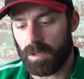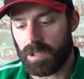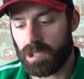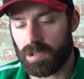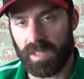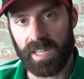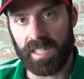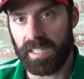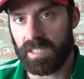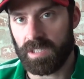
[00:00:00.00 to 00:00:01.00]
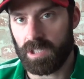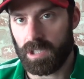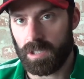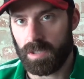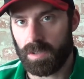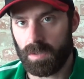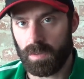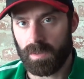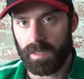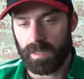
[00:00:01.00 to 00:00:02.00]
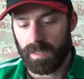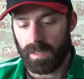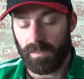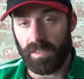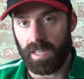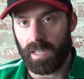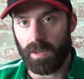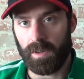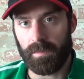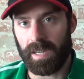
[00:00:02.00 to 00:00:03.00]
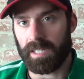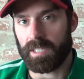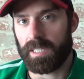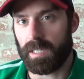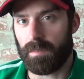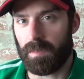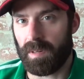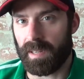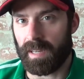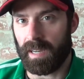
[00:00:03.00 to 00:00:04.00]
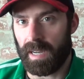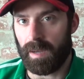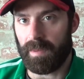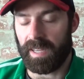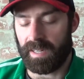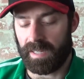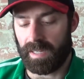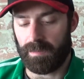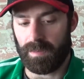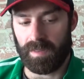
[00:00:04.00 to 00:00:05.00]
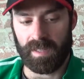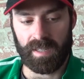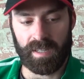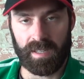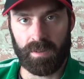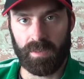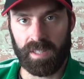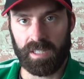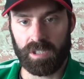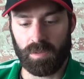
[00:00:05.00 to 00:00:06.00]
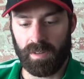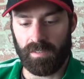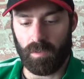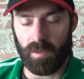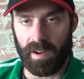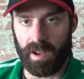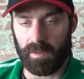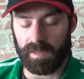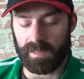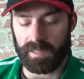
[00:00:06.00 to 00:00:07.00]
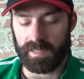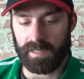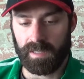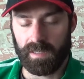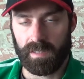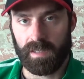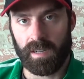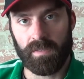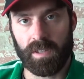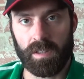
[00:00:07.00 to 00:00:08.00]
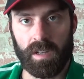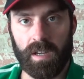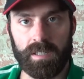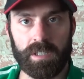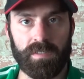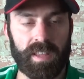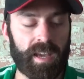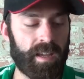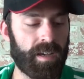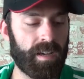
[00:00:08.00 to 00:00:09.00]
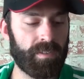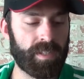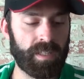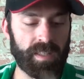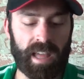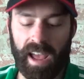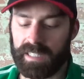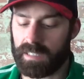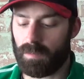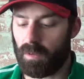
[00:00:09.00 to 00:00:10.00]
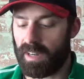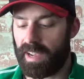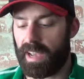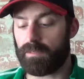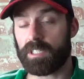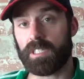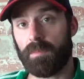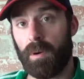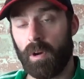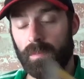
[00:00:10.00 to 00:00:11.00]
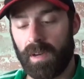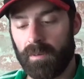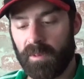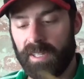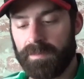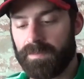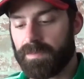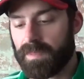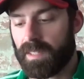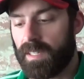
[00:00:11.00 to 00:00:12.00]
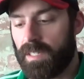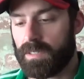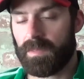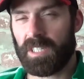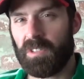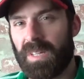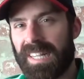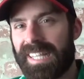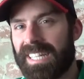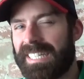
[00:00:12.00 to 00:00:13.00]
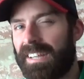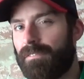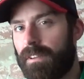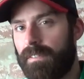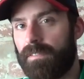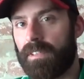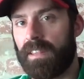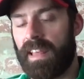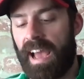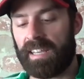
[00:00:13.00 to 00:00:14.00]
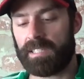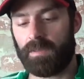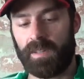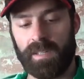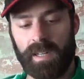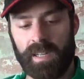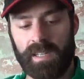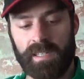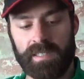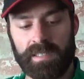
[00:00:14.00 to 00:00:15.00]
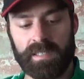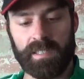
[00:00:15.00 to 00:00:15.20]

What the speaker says: straight into the video. I'm actually going to put a comment up within 24 hours of the launch of the last one I have, which is the Pokemon one. So I'm going to do it a little different for the last one, because